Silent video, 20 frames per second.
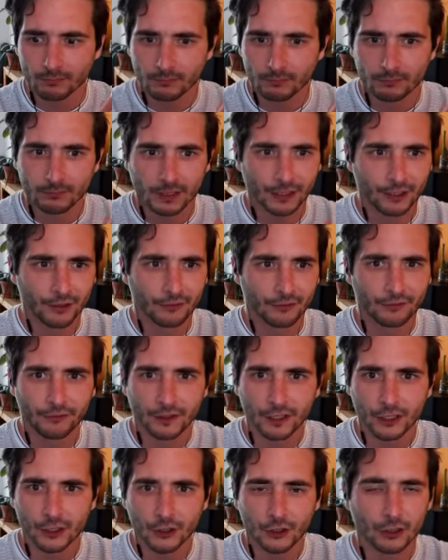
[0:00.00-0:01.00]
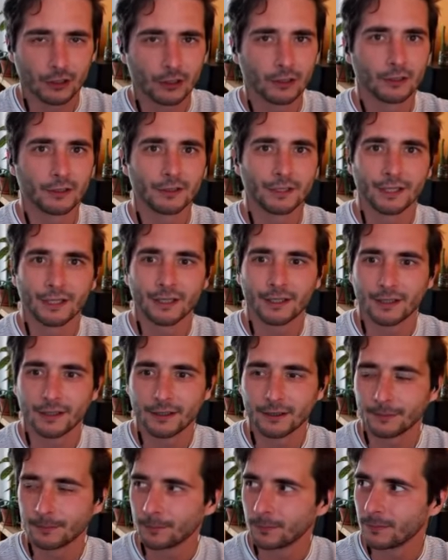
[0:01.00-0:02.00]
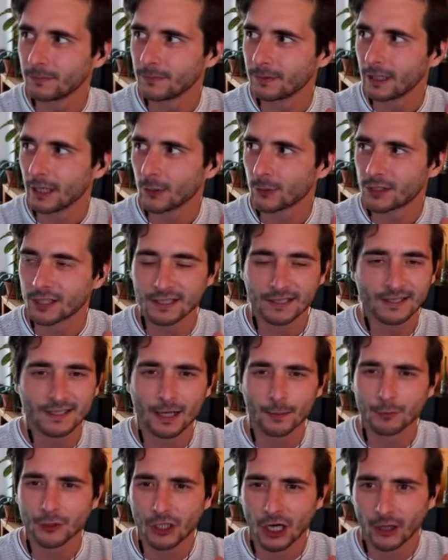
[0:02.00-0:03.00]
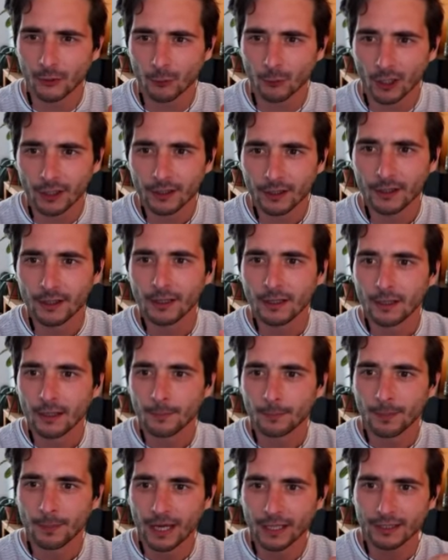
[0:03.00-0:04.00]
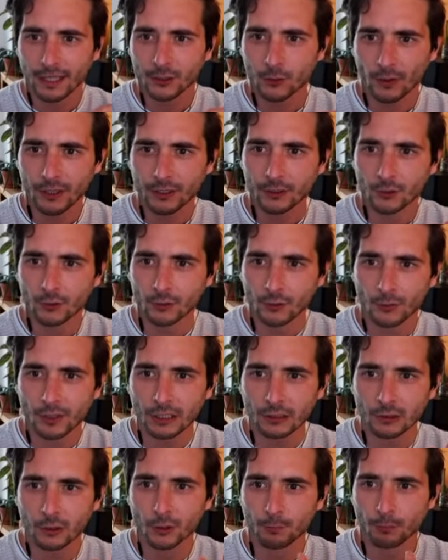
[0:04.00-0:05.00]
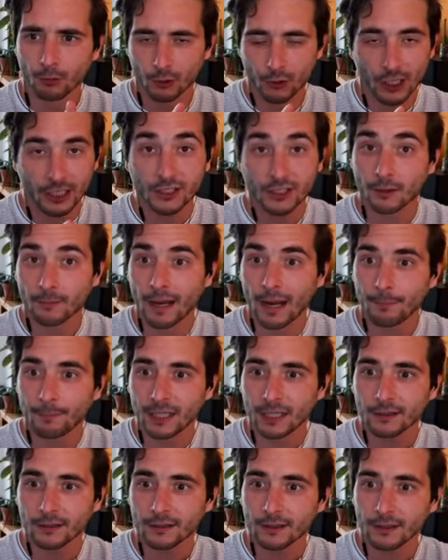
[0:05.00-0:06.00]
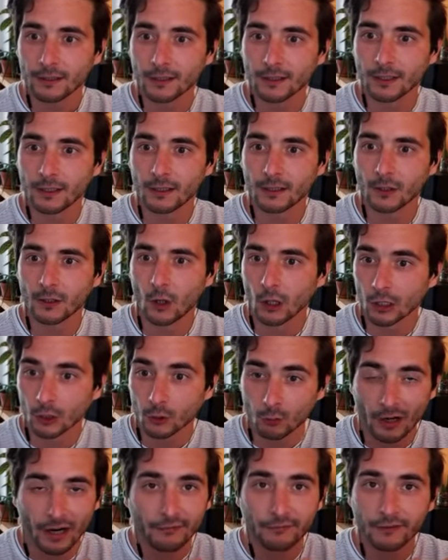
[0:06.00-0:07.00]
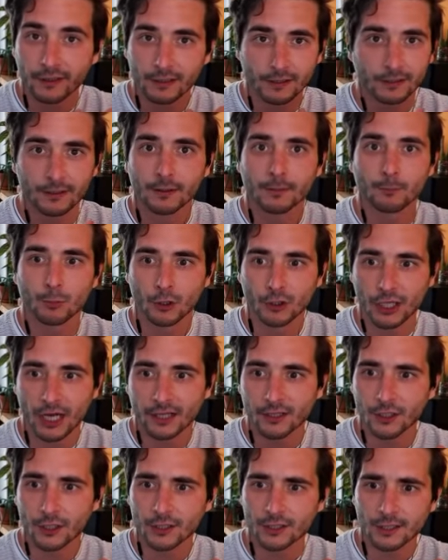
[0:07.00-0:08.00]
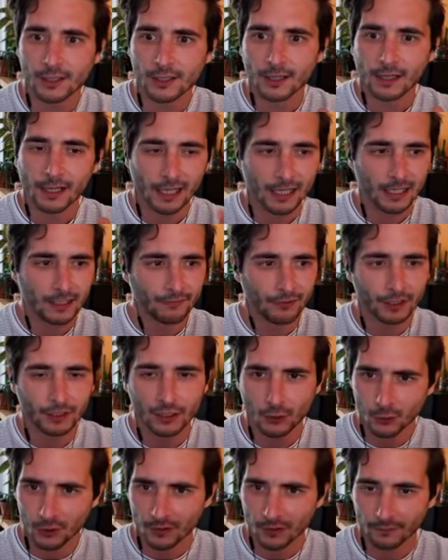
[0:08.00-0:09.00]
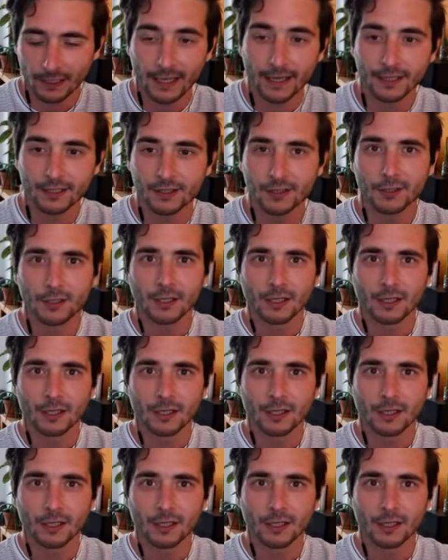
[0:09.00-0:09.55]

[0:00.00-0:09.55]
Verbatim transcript: an official, I would say, subgenre, but I try to include projection mapping, holographic projections, and even the use of LEDs